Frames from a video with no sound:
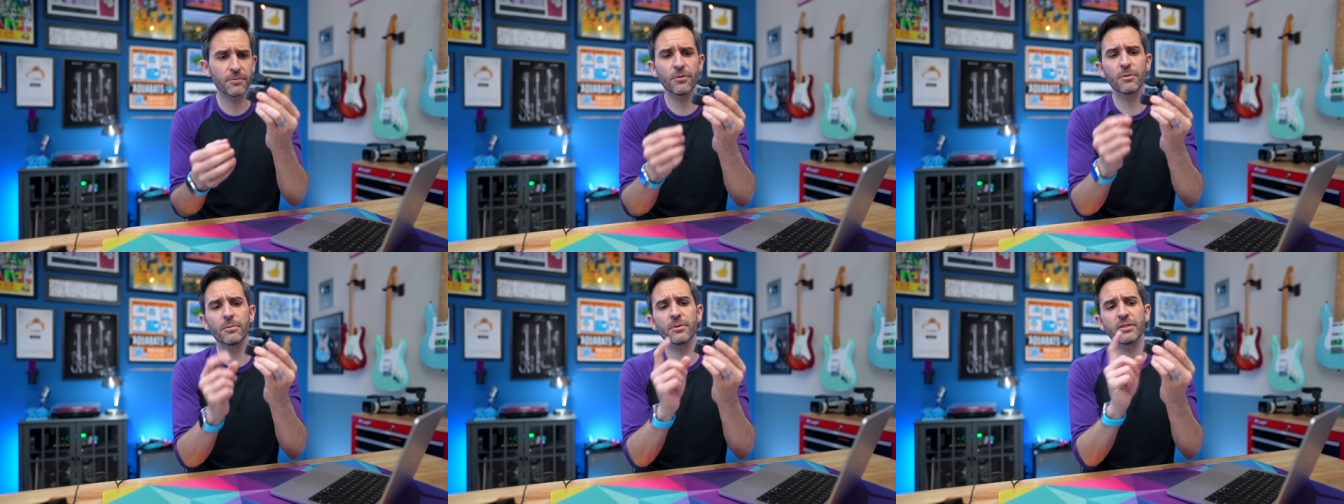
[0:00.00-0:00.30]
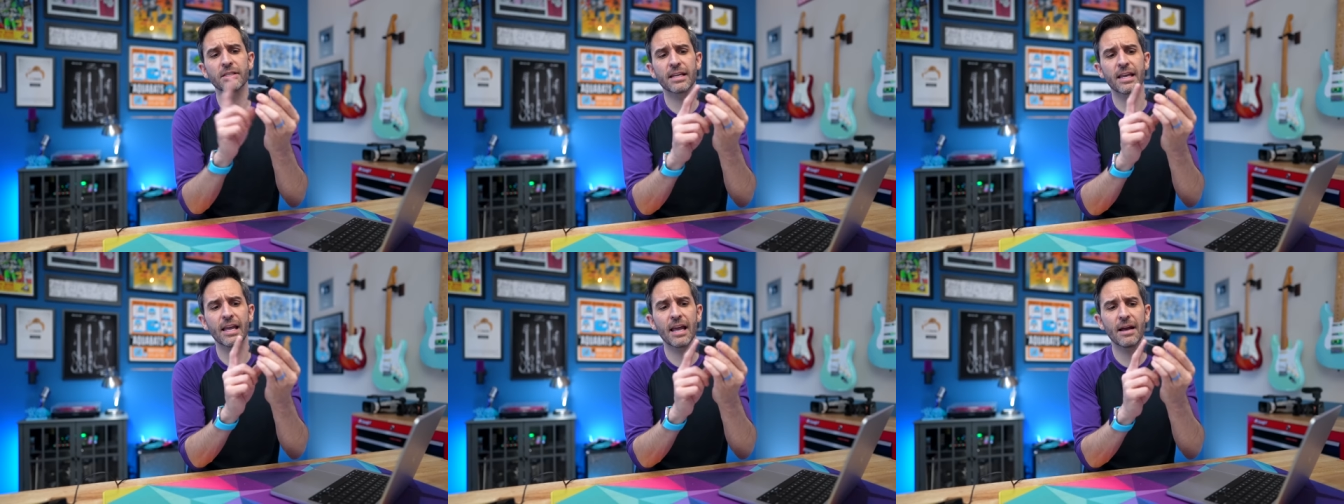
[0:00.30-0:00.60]
foremost,
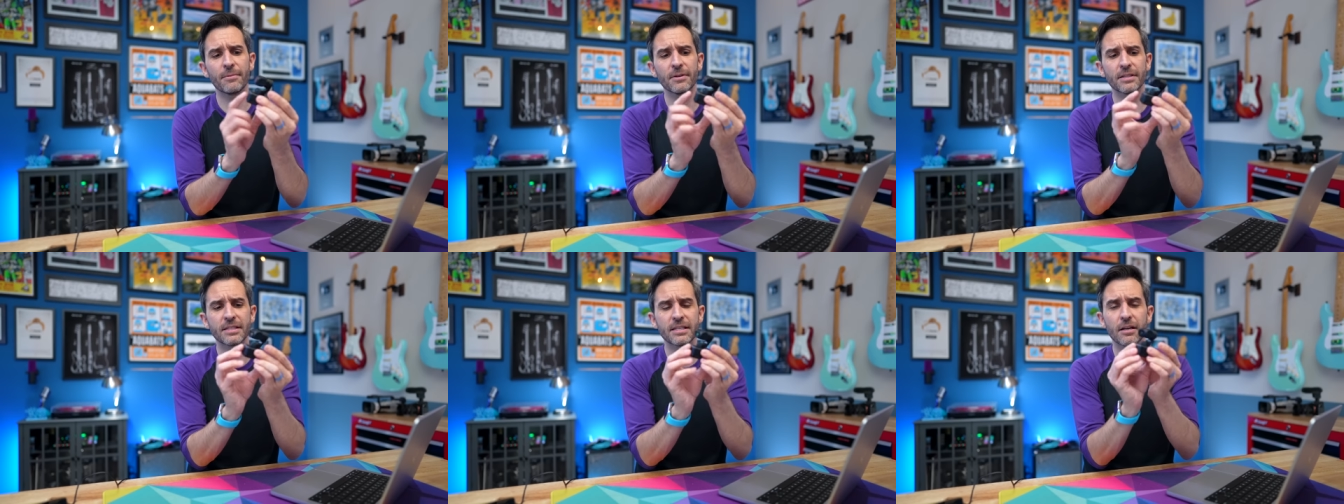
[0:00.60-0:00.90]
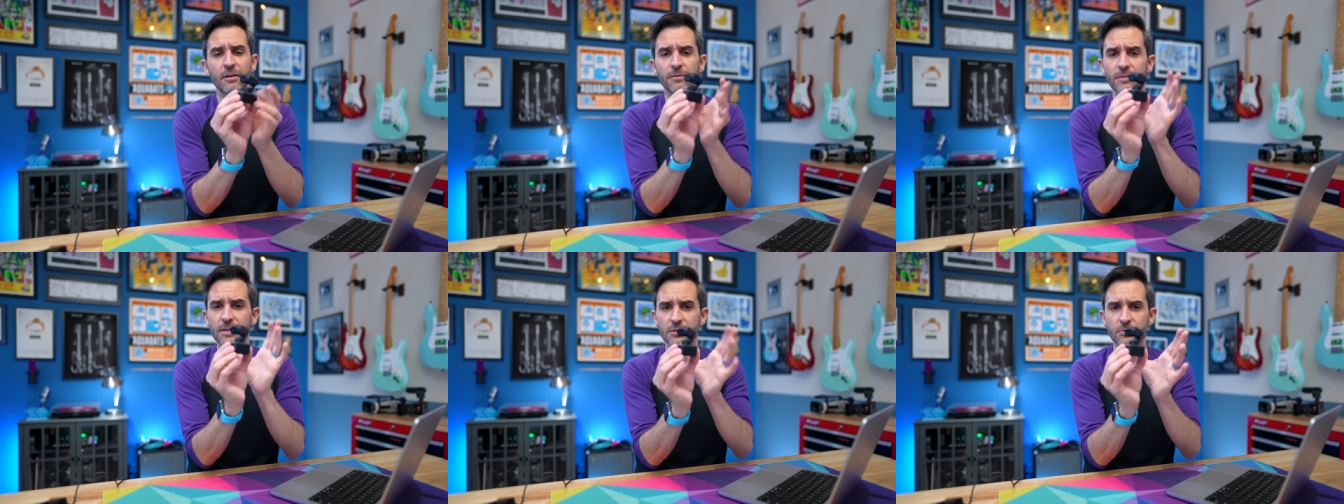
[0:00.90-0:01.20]
the camera
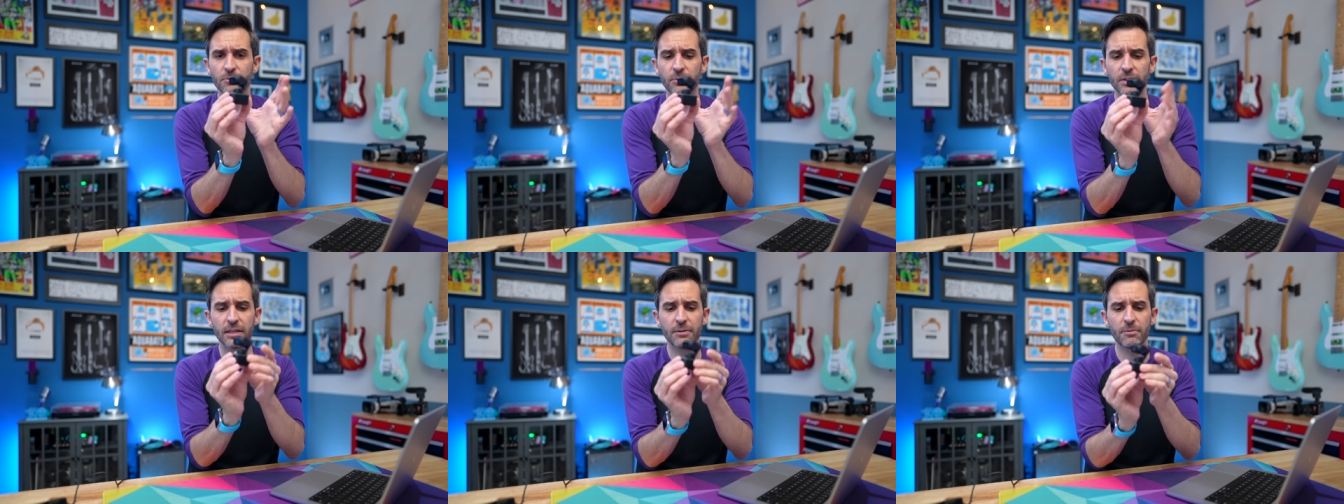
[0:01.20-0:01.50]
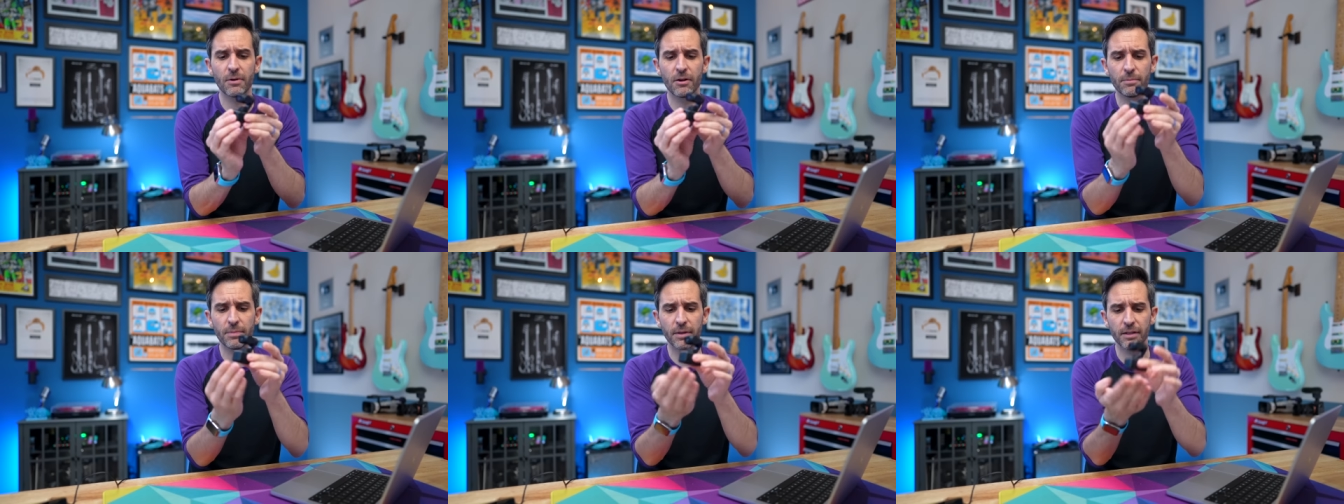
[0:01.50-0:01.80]
itself is really
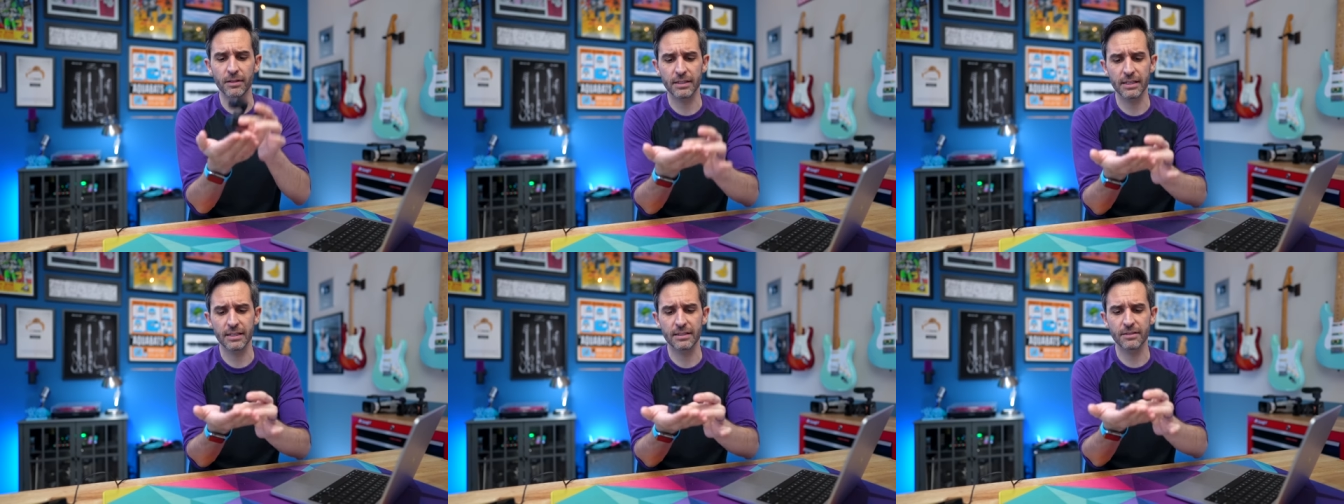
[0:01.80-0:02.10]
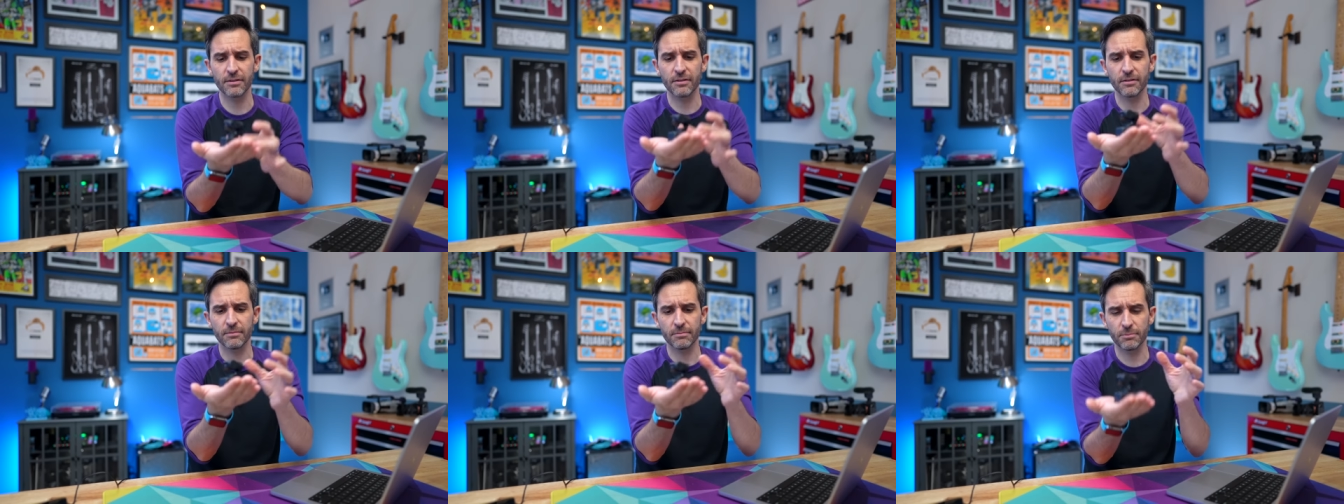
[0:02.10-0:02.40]
well built. It's
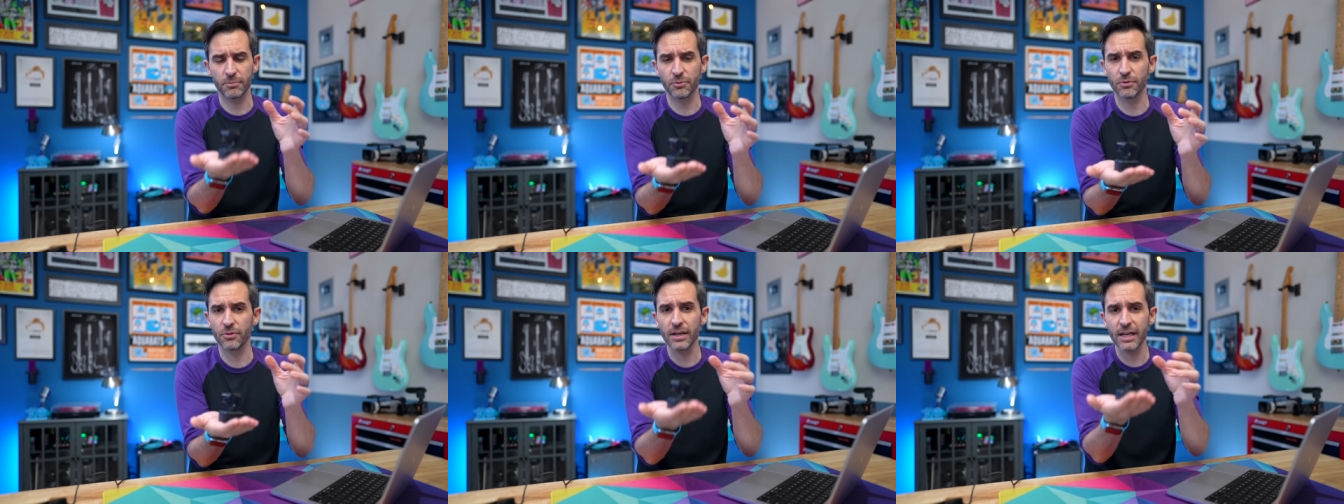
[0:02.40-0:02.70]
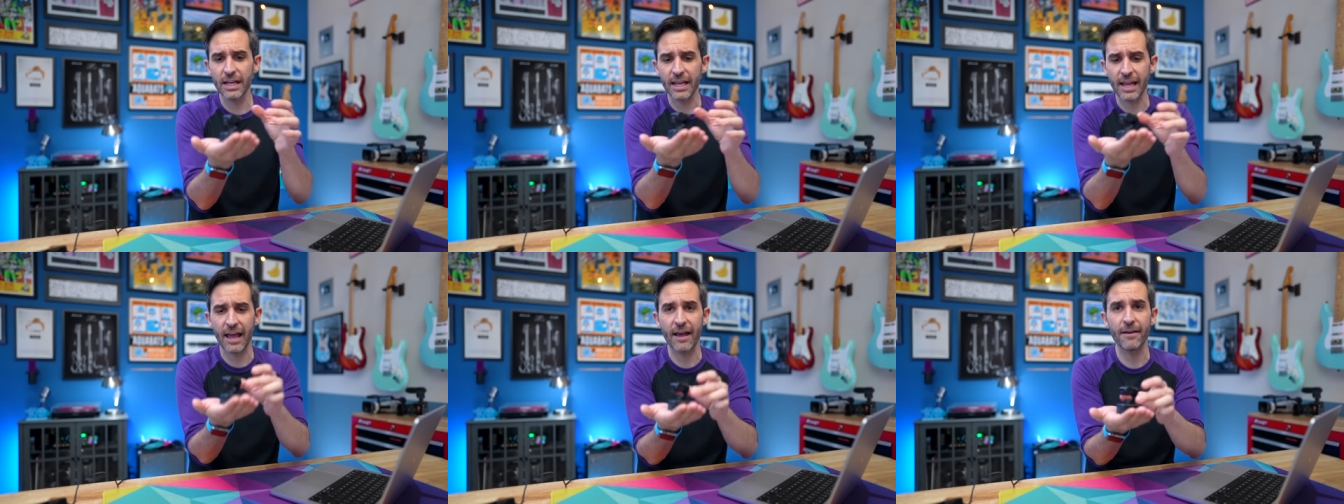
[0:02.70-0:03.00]

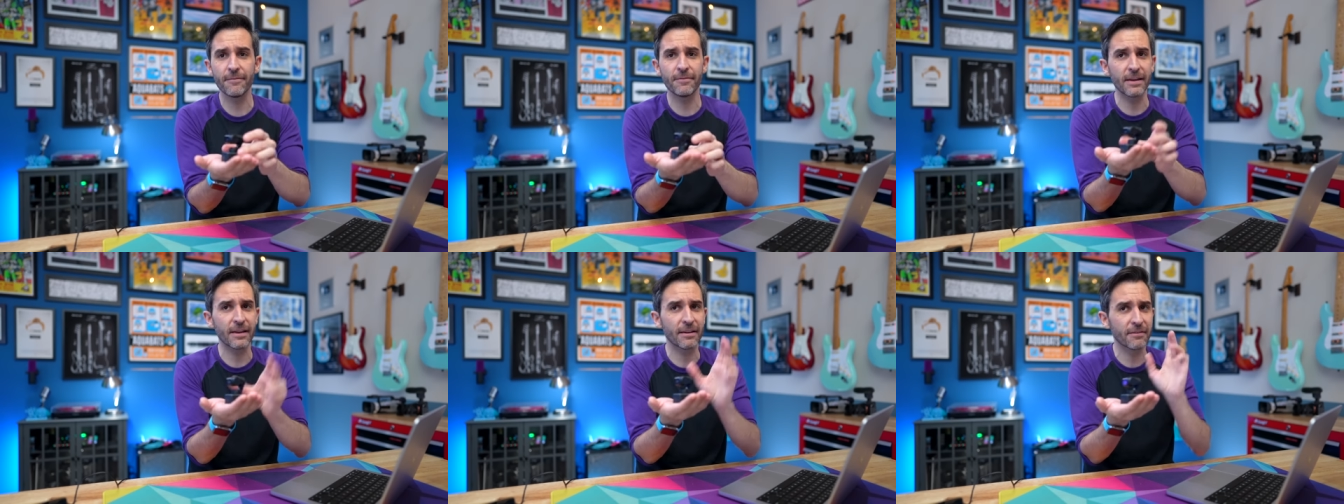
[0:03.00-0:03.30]
pretty heavy.